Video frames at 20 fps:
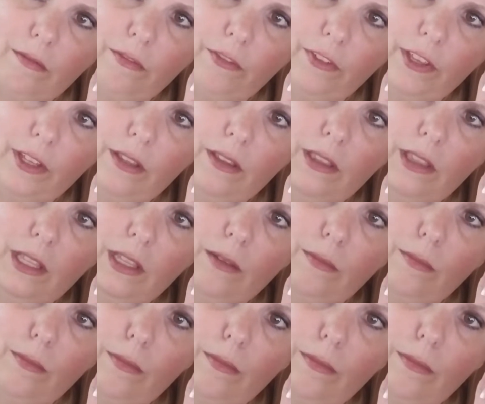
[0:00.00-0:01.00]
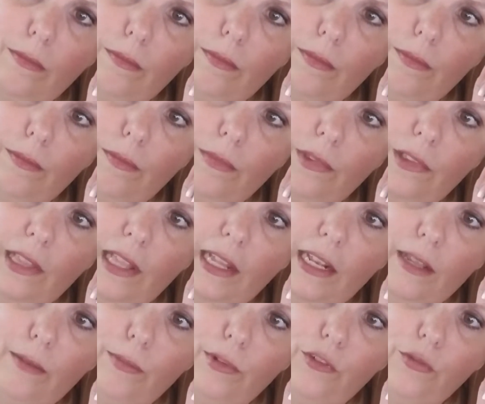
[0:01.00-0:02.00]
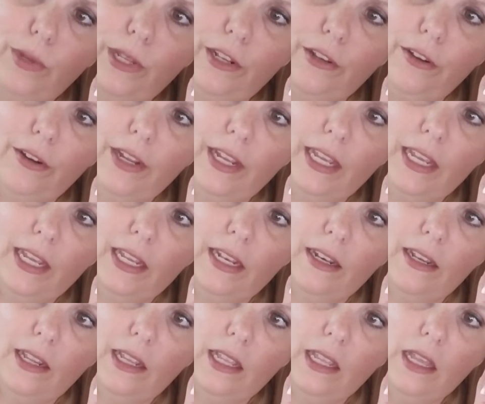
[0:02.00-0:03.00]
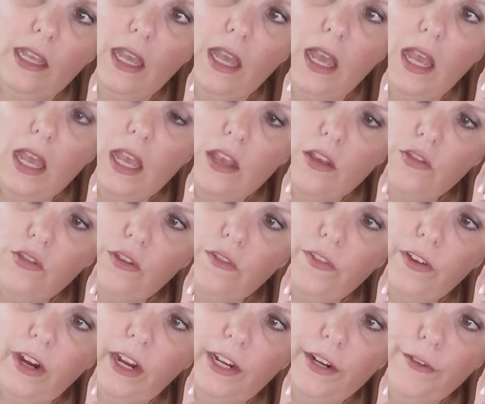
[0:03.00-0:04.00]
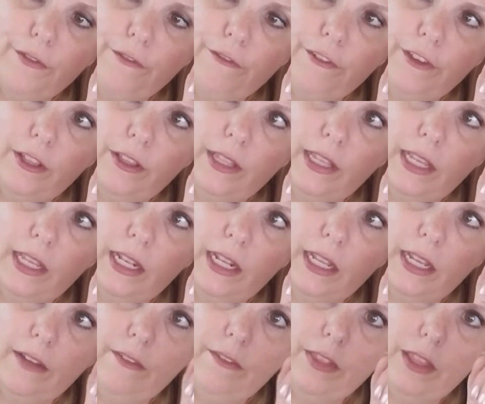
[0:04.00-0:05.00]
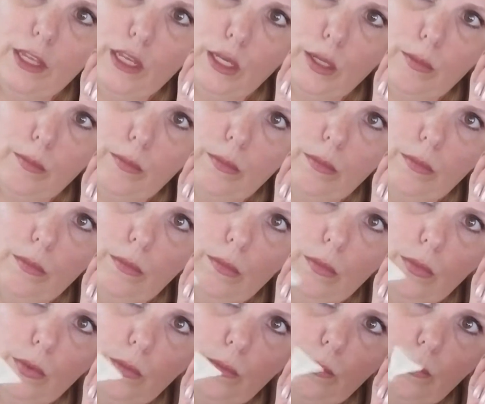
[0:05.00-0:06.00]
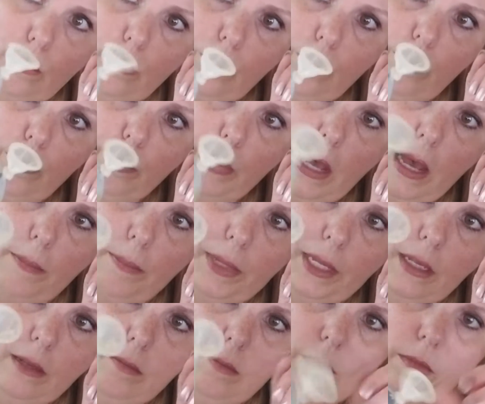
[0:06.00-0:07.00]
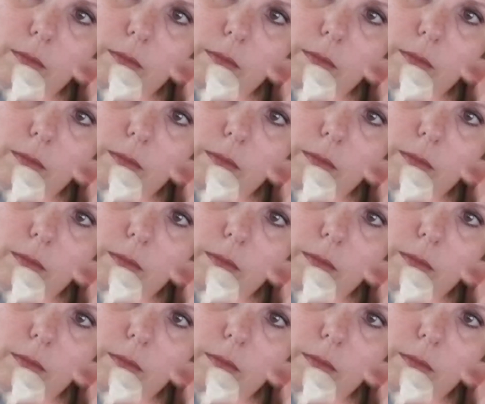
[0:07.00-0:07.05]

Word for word: feel them sliding between your hand. So far, I don't feel any of them popping